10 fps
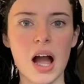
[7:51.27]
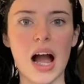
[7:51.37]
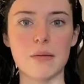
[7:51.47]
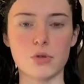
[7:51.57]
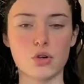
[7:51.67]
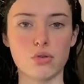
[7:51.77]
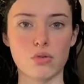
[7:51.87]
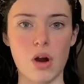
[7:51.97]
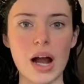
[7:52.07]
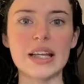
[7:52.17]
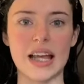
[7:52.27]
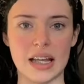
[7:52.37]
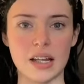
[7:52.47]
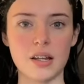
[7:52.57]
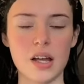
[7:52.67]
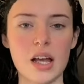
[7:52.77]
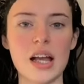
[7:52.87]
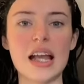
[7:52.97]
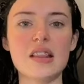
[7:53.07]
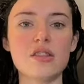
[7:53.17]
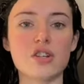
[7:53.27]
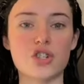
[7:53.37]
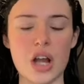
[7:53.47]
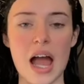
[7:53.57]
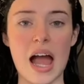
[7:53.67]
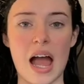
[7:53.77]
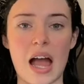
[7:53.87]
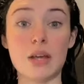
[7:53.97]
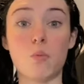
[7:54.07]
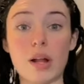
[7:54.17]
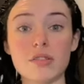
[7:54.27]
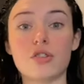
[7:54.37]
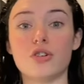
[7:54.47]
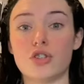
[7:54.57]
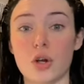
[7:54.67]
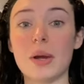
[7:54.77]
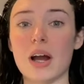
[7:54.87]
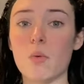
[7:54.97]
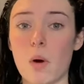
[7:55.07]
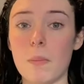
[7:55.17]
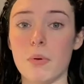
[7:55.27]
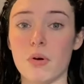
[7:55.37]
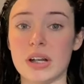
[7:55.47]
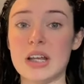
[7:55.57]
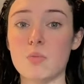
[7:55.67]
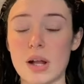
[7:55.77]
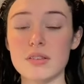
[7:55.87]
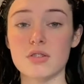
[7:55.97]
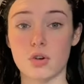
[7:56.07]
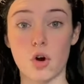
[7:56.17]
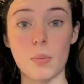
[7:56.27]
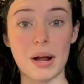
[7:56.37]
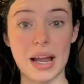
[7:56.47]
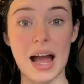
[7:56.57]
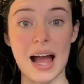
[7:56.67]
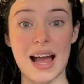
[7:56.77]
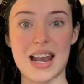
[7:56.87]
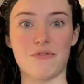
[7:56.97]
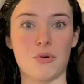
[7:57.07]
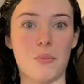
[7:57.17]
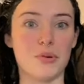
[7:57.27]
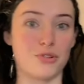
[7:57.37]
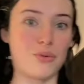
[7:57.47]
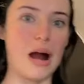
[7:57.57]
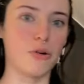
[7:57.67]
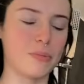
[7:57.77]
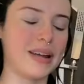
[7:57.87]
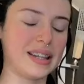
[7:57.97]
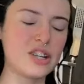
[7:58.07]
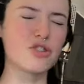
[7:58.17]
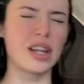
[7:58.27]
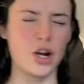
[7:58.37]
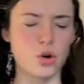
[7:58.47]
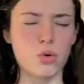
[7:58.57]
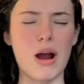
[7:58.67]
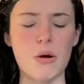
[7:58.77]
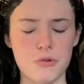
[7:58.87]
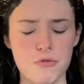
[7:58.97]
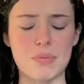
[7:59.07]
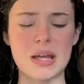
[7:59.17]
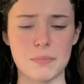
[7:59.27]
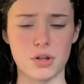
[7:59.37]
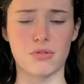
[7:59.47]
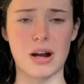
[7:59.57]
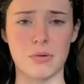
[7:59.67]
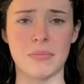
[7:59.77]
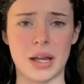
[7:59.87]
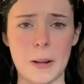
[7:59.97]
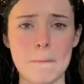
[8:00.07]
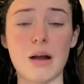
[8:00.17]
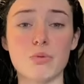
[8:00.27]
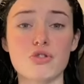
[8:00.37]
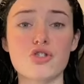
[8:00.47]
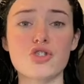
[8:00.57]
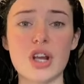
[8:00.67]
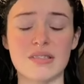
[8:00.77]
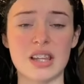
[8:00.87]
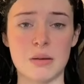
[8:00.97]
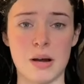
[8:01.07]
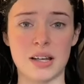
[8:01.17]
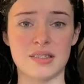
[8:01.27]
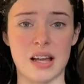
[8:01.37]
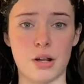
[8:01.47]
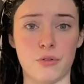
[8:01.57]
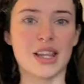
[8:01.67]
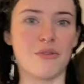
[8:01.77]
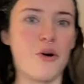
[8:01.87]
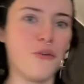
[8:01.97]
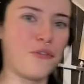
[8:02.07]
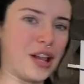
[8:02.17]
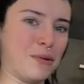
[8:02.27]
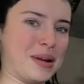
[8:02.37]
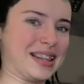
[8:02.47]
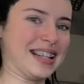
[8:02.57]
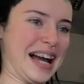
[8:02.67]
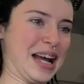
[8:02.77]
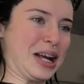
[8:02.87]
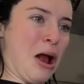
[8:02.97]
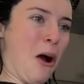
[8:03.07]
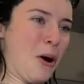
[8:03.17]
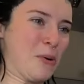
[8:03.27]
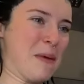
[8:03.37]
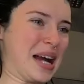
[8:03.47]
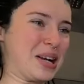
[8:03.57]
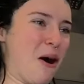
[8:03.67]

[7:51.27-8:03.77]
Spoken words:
I'm crying in the chair. He went to do it at one point. He went to cut my hair and everyone was around me. Literally a crowd of people around me. I was shitting myself. They're all filming, they're like, oh my God,